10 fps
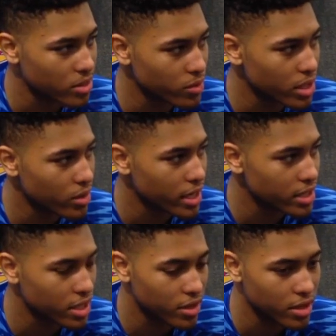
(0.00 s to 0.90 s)
and we know that
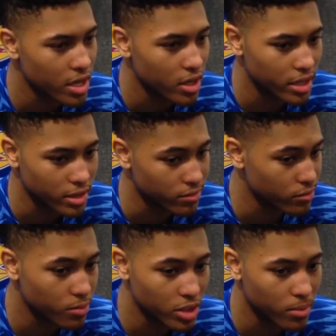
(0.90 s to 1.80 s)
each other
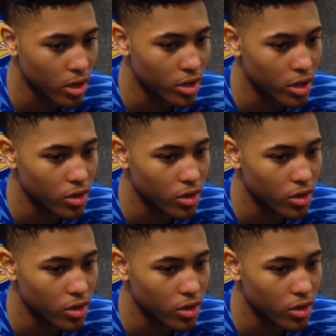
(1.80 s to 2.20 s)
put the ball in the